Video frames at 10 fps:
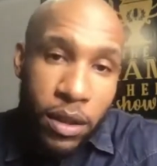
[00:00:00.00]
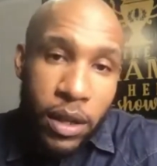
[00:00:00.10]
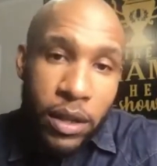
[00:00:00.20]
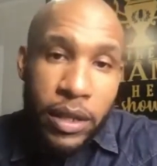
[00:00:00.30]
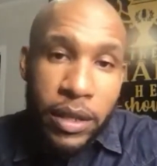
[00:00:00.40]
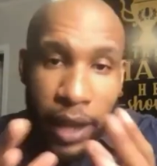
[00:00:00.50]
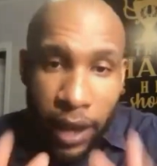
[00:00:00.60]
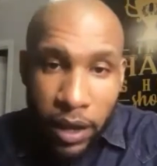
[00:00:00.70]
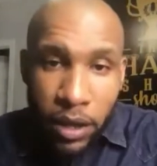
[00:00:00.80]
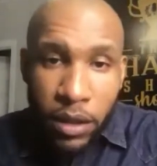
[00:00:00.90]
The
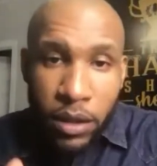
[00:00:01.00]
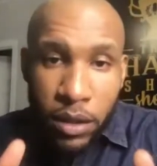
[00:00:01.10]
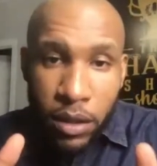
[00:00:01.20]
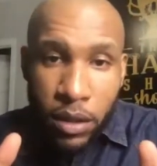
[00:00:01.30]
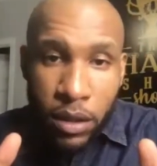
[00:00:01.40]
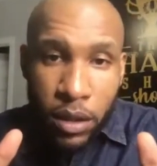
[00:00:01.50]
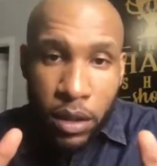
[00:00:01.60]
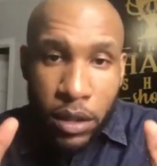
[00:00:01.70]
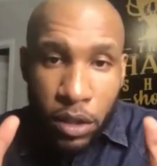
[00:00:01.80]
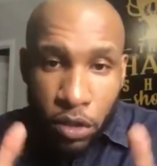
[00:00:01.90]
day
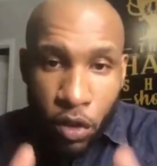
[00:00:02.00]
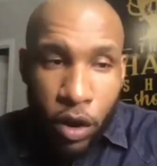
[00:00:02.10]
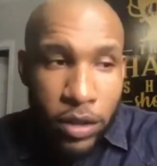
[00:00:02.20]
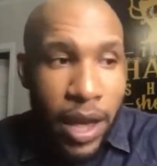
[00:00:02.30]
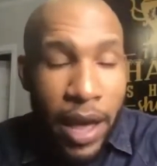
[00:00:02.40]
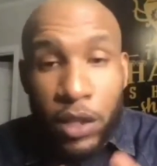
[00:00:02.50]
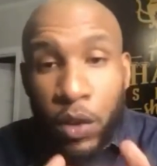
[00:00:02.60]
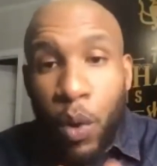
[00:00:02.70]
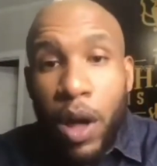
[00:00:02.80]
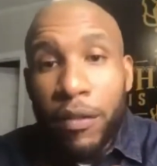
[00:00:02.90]
starts at
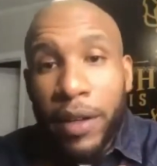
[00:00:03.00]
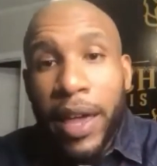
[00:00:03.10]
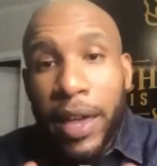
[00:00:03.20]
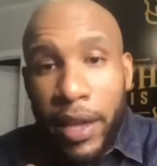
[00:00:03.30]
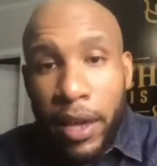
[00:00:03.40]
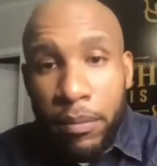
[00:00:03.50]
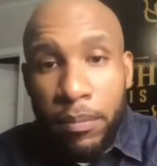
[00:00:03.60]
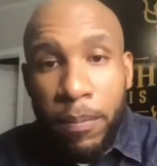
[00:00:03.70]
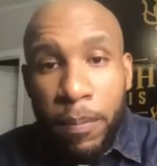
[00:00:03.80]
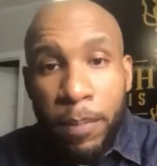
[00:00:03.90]
12 a.m.,
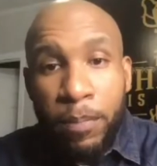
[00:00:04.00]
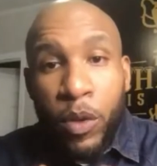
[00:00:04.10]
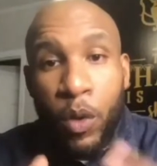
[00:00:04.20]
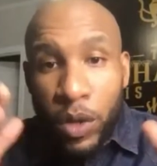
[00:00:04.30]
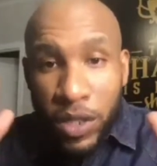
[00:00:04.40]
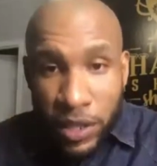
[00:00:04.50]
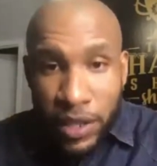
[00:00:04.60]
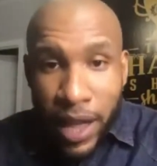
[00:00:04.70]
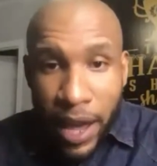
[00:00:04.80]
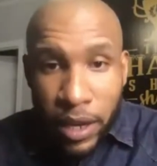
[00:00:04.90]
which
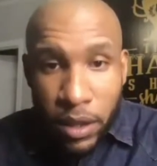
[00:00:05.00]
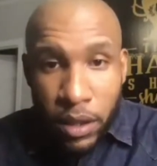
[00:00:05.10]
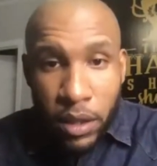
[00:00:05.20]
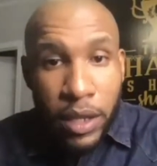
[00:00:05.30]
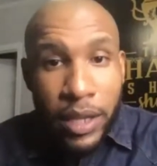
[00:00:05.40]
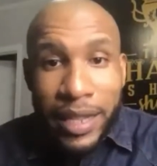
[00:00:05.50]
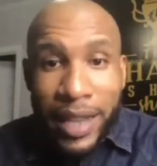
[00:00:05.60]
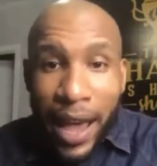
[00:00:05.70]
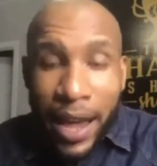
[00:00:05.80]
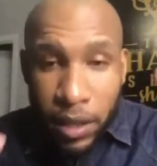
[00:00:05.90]
right. is night.
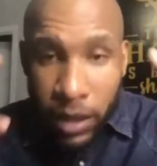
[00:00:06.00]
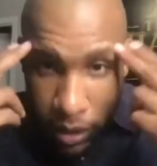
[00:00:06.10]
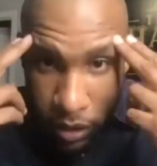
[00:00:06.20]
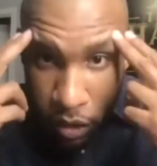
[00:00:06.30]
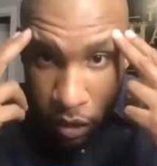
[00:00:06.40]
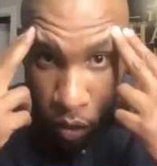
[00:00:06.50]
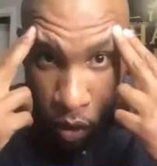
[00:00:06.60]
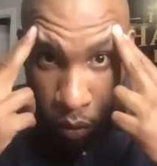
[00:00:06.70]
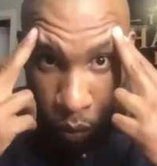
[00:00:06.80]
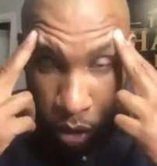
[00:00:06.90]
Night is the
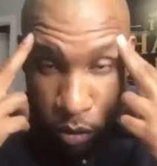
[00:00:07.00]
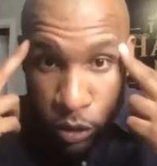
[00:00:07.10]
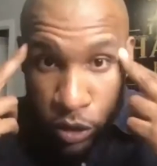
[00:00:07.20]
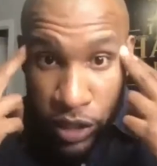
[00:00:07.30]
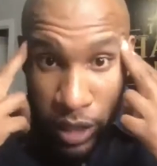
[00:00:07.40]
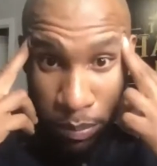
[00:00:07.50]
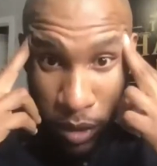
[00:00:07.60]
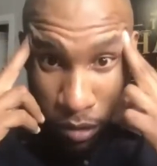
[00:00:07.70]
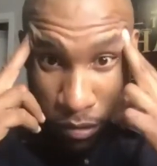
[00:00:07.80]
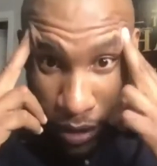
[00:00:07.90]
thought where you're
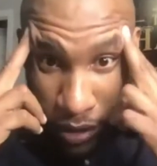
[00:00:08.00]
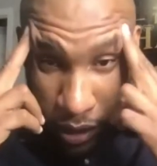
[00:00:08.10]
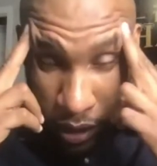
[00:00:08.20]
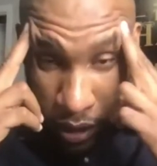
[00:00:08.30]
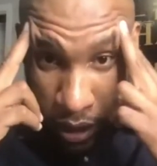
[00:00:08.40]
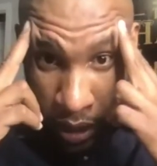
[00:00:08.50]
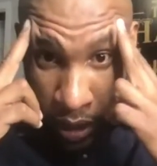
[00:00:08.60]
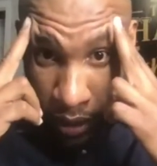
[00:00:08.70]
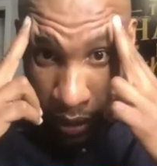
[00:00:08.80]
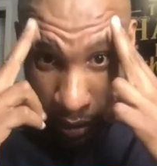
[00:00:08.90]
sleeping and resting.
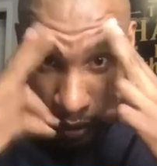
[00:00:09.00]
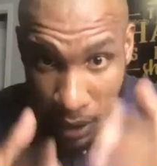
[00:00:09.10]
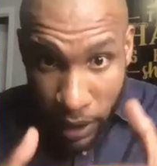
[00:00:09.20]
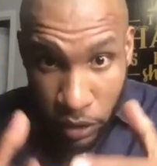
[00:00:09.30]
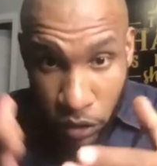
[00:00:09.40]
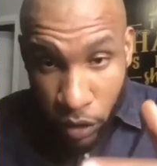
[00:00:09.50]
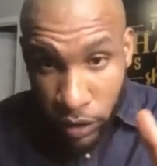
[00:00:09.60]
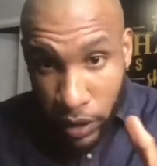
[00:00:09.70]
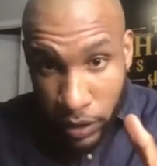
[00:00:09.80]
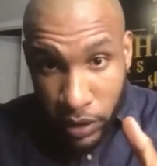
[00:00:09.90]
The day
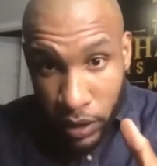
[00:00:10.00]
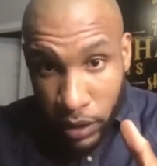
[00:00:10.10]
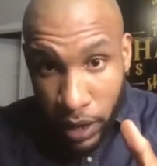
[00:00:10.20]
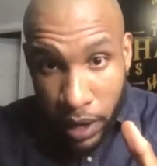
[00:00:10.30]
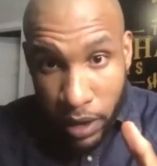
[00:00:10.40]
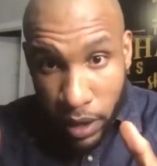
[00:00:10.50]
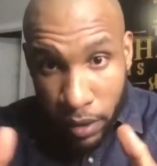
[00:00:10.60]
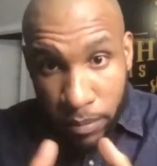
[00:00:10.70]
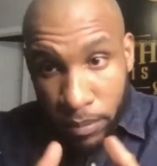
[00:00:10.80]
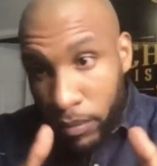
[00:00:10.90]
starts at 6
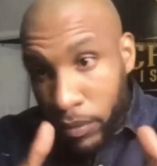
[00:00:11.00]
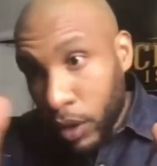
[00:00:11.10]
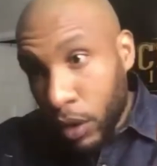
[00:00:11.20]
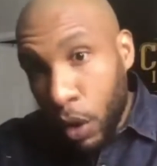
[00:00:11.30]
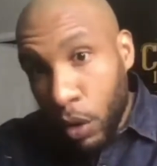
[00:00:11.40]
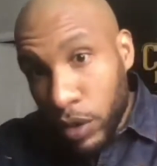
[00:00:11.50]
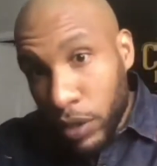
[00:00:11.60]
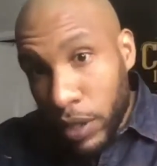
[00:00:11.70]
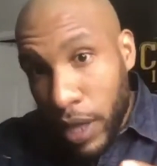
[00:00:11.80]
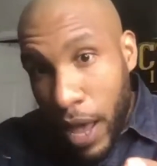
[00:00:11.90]
a.m., goes
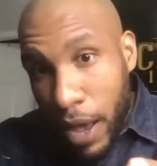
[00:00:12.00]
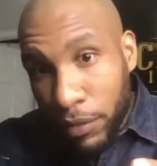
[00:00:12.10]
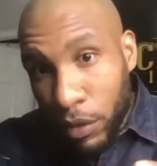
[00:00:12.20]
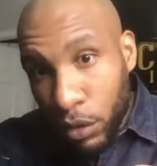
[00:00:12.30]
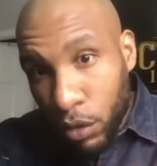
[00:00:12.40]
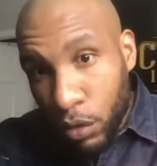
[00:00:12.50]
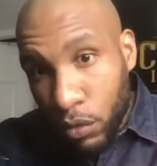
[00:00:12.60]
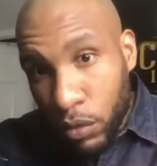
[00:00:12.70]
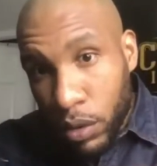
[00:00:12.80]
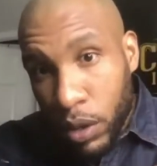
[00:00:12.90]
into the
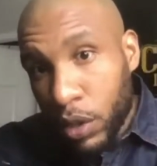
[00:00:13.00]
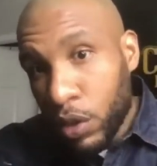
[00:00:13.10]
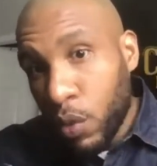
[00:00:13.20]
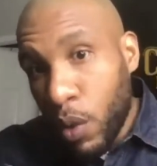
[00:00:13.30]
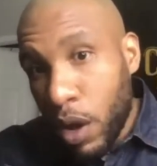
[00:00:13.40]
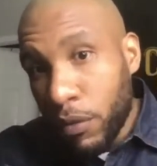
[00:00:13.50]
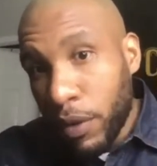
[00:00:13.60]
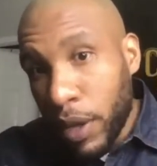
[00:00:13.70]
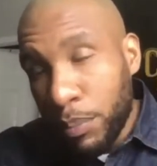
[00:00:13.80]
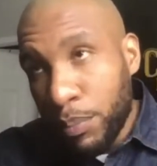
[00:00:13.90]
afternoon, 12
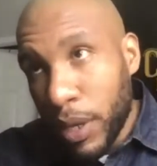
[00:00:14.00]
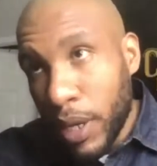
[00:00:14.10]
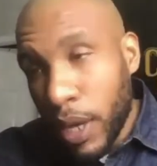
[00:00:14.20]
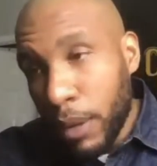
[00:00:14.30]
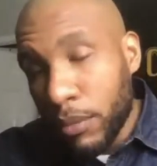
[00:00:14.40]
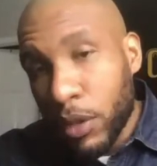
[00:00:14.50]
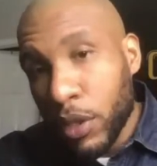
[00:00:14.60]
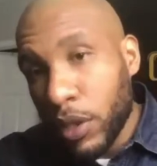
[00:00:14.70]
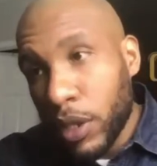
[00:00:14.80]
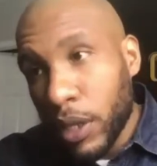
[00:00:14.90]
p.m. to
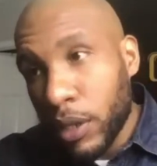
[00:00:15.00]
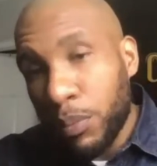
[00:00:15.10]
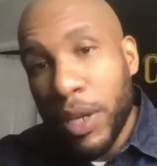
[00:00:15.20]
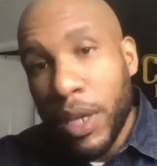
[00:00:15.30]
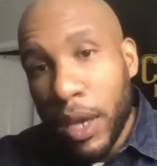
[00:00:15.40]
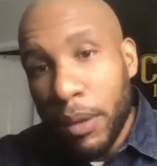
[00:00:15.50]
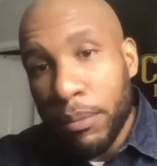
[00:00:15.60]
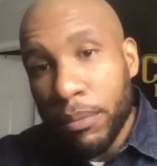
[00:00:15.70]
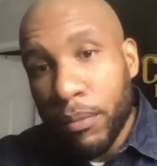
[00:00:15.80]
6 p.m.